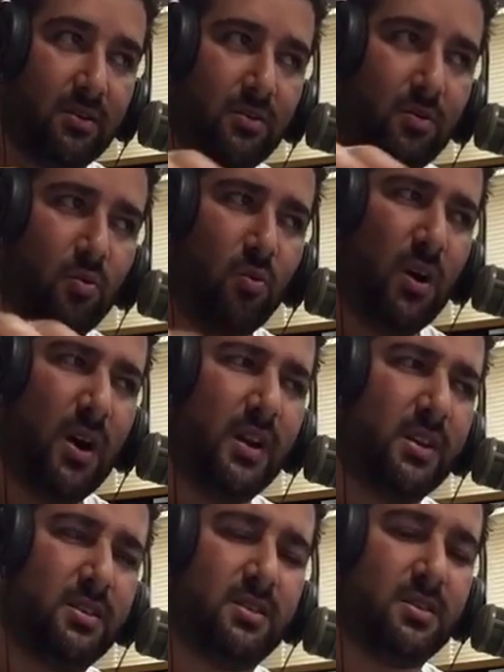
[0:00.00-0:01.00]
why
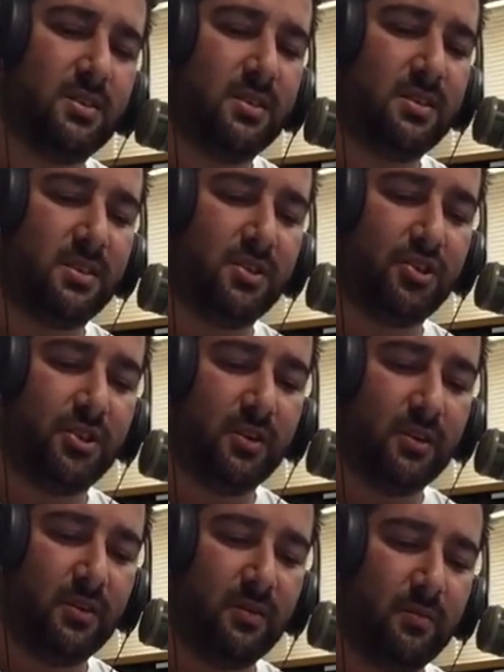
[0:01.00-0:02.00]
is this
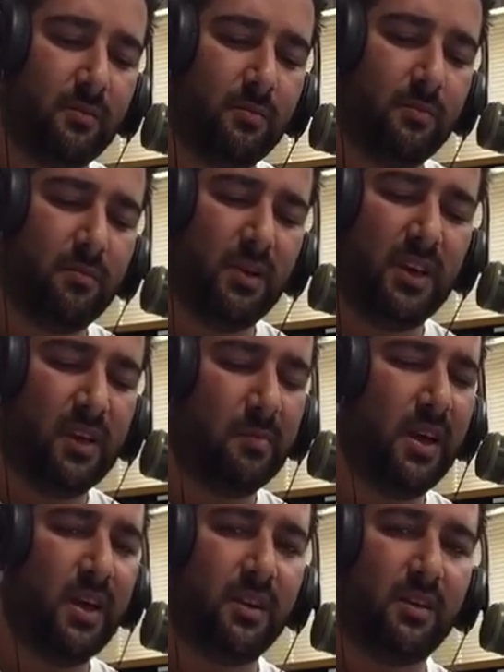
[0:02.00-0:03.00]
decision being
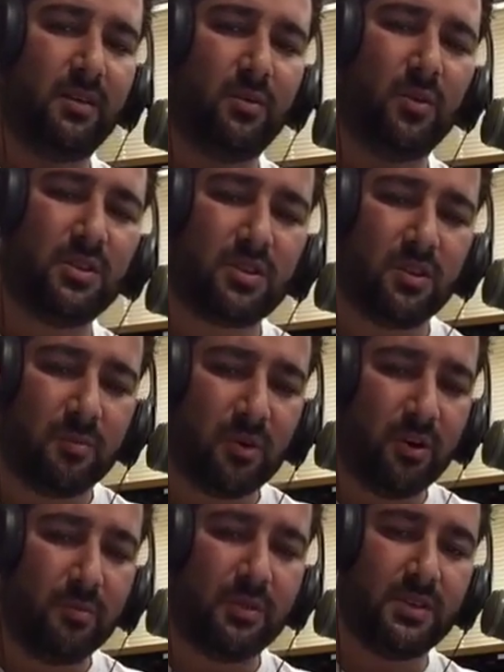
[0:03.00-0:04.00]
made? What's the
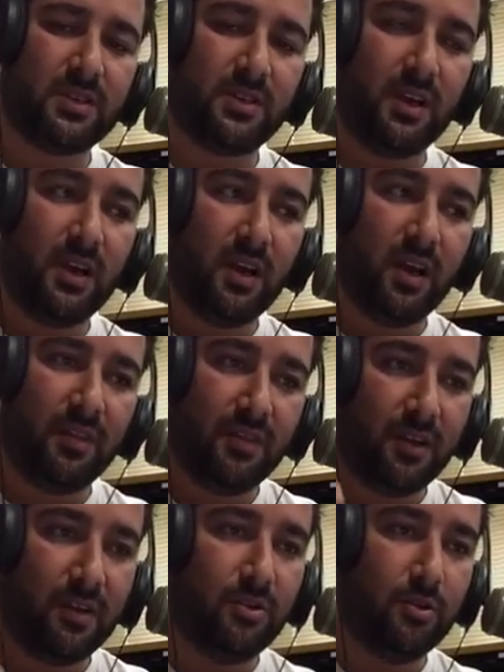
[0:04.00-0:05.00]
purpose? And
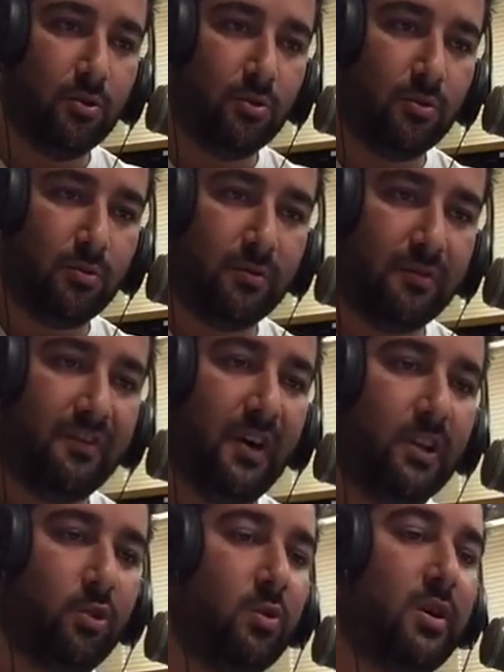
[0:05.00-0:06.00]
then you
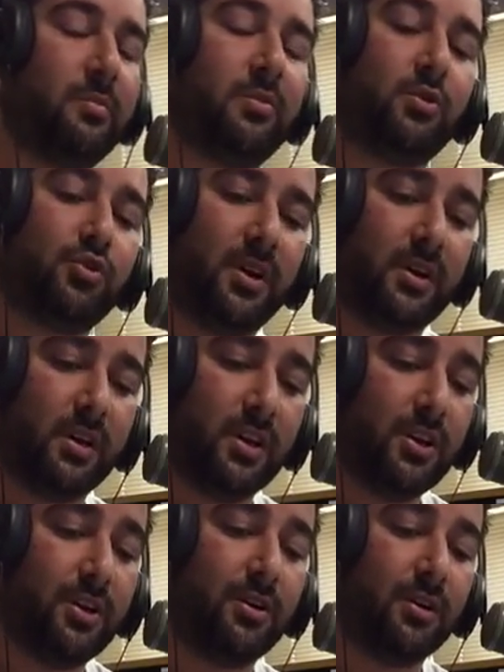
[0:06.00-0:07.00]
follow up. You try to
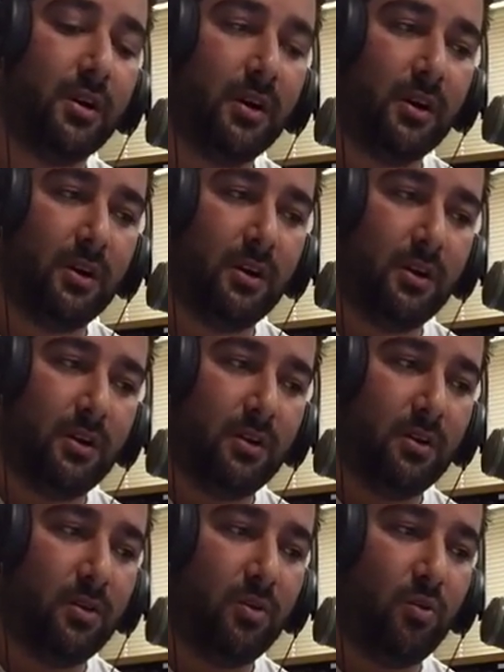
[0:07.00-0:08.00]
hear
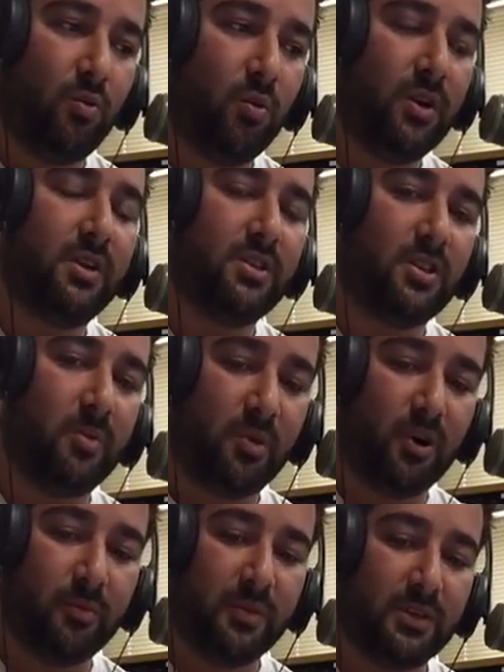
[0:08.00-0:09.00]
what is the
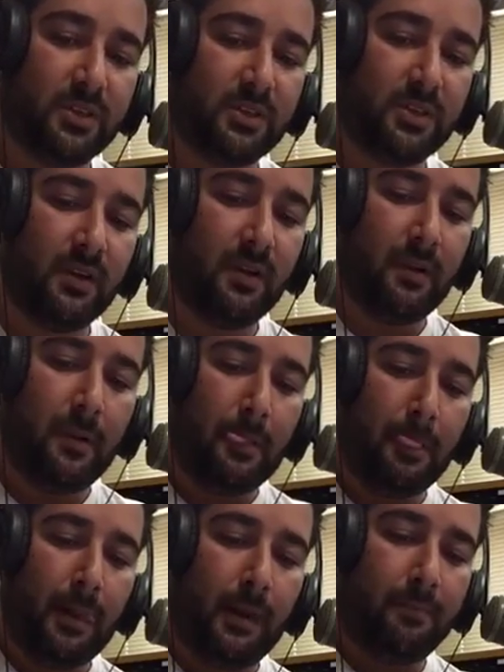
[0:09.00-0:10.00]
purpose.
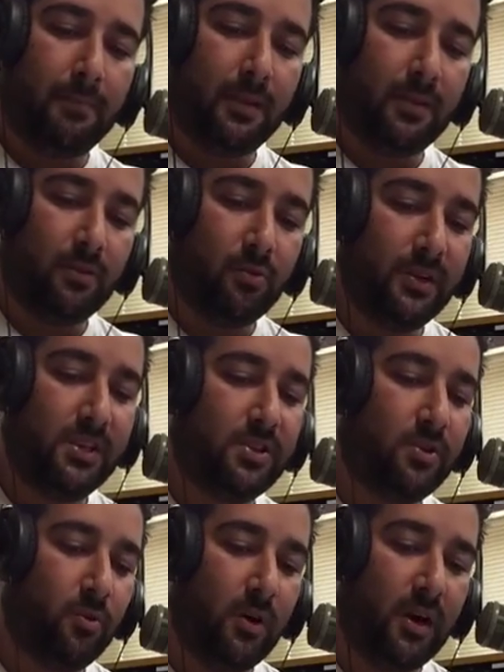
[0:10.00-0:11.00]
The
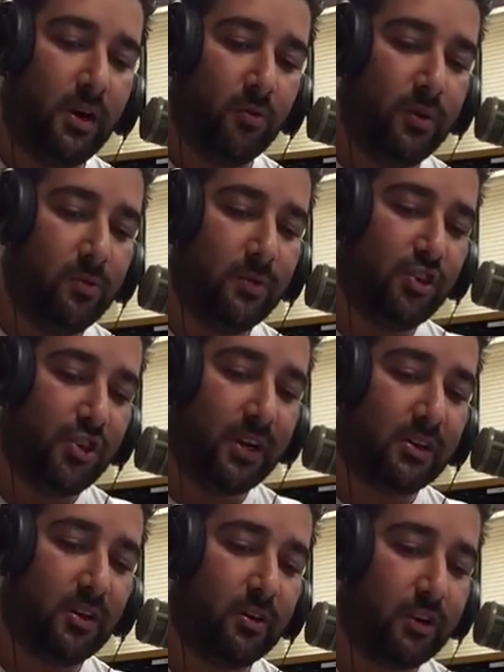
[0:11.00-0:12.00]
reason why we
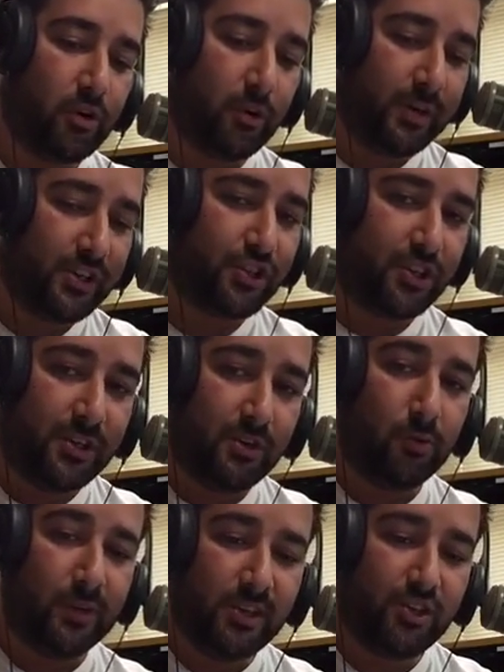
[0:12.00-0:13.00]
reject a Christian
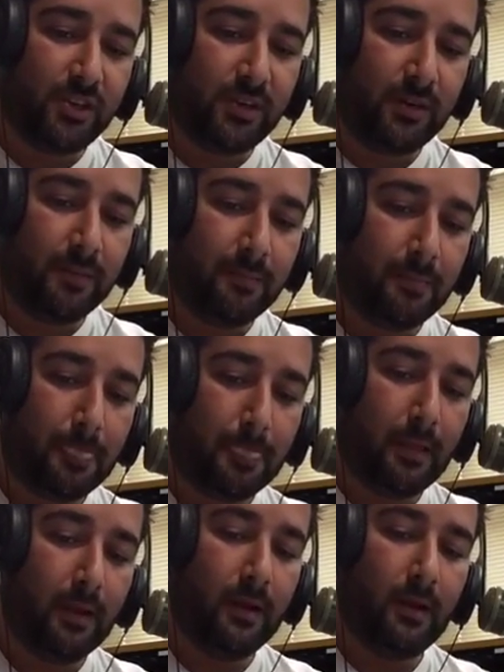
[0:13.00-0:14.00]
region,
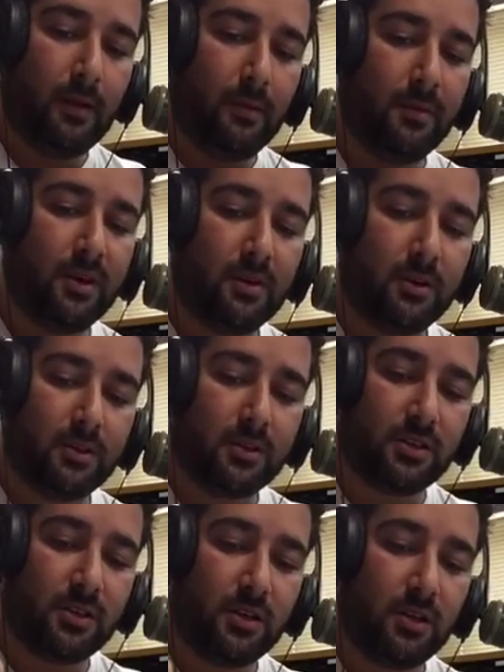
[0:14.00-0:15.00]

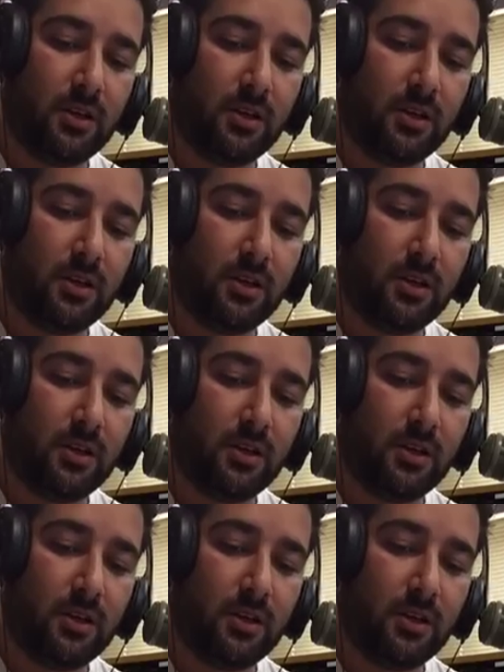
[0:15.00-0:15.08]
because